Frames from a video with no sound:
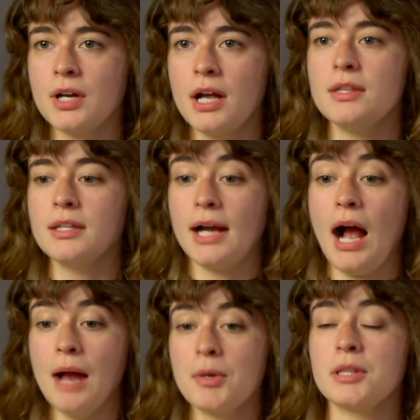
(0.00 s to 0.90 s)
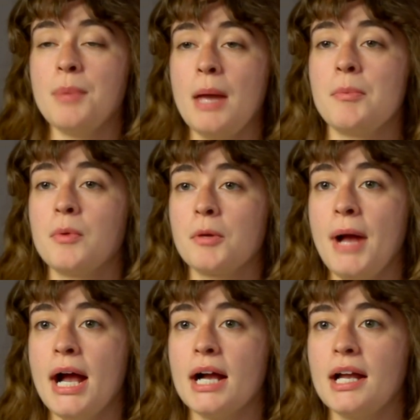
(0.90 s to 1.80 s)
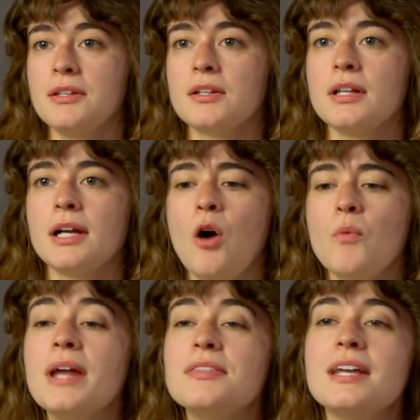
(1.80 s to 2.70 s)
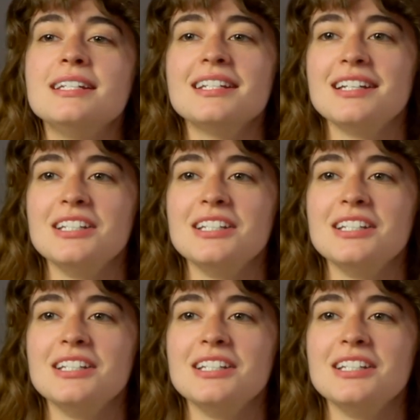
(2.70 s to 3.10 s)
And then like I bring the paperwork back and then they're like, oh, wait, they didn't